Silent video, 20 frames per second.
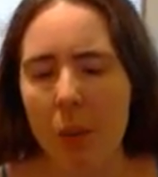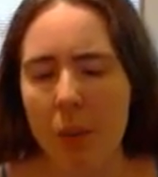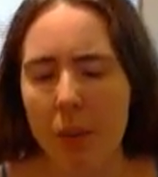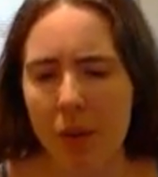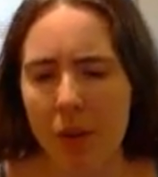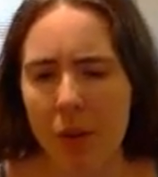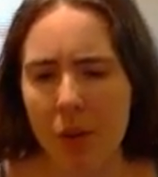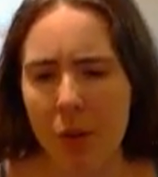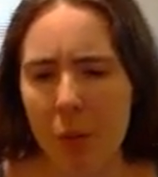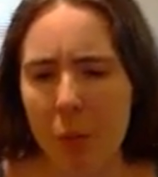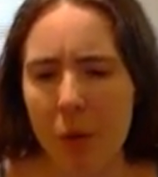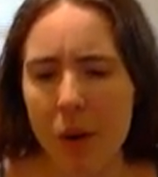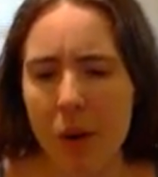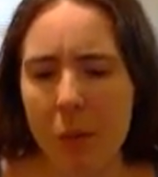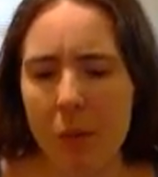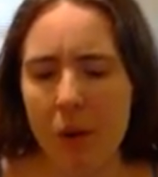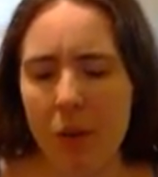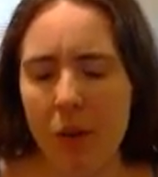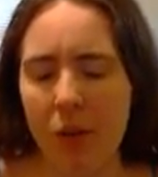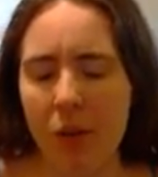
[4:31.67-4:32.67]
And so pretty
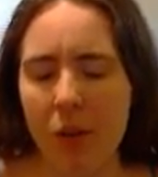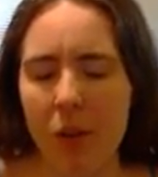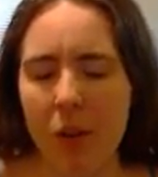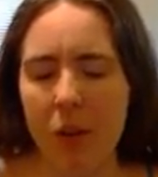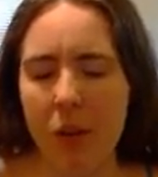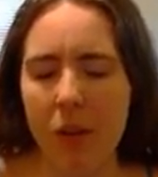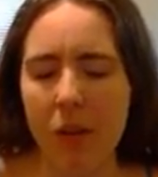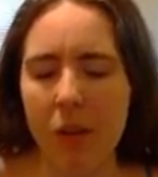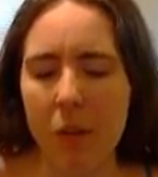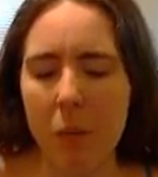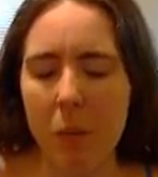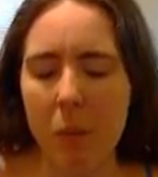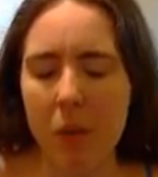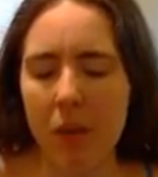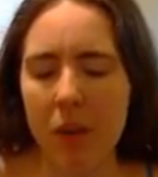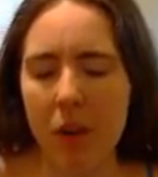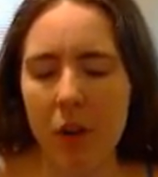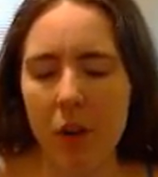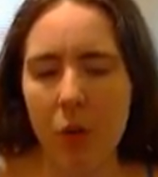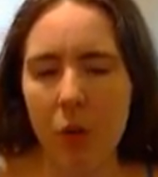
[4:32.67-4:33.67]
much the
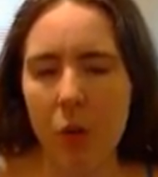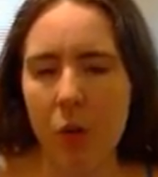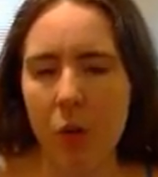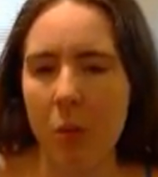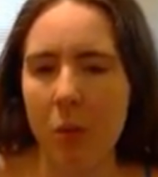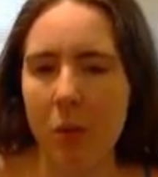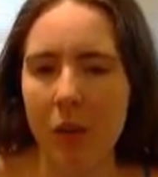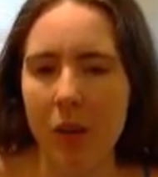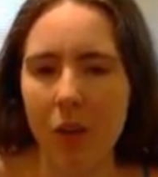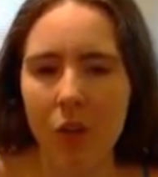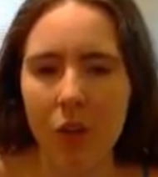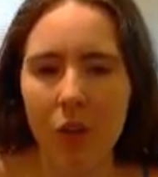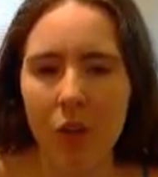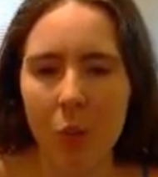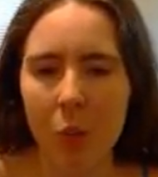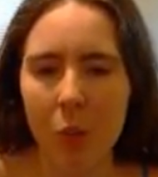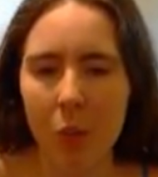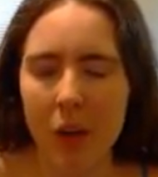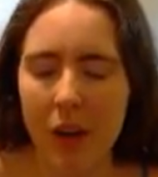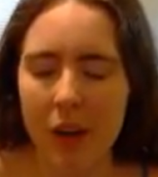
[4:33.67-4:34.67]
military corps says, you
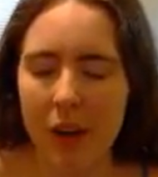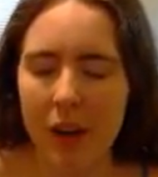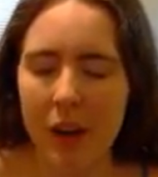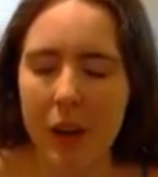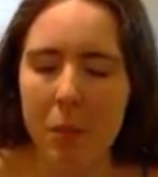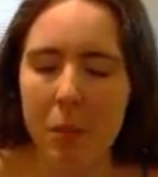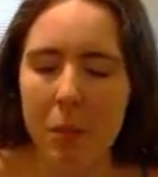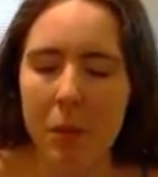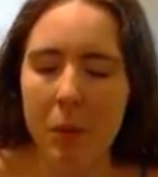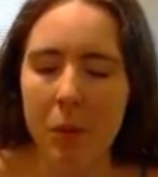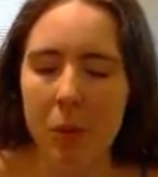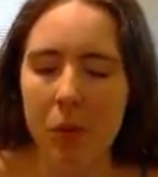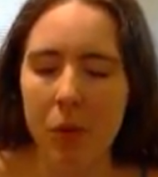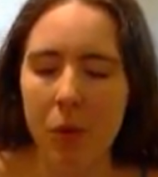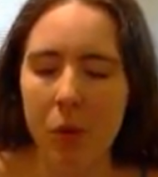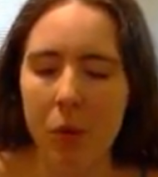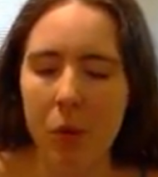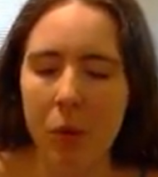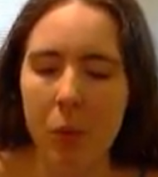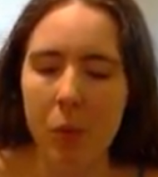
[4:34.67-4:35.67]
know, we need to keep him
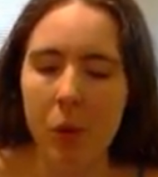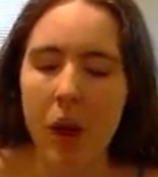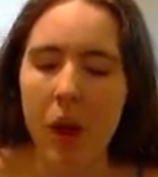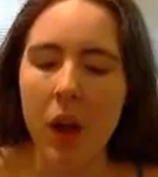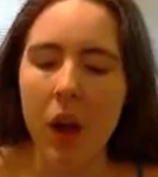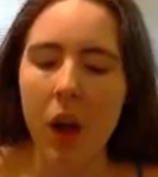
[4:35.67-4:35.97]
so